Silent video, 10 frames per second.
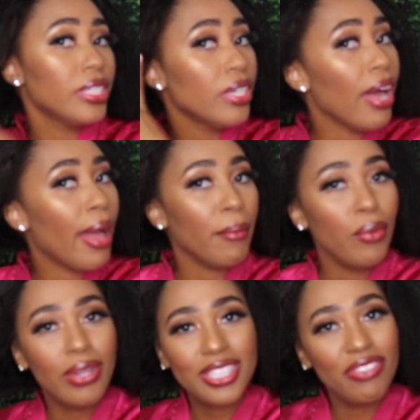So I'm
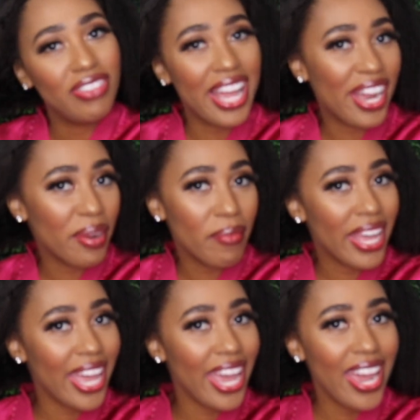going to flat iron my
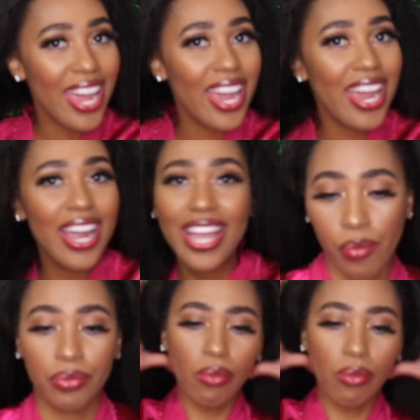hair.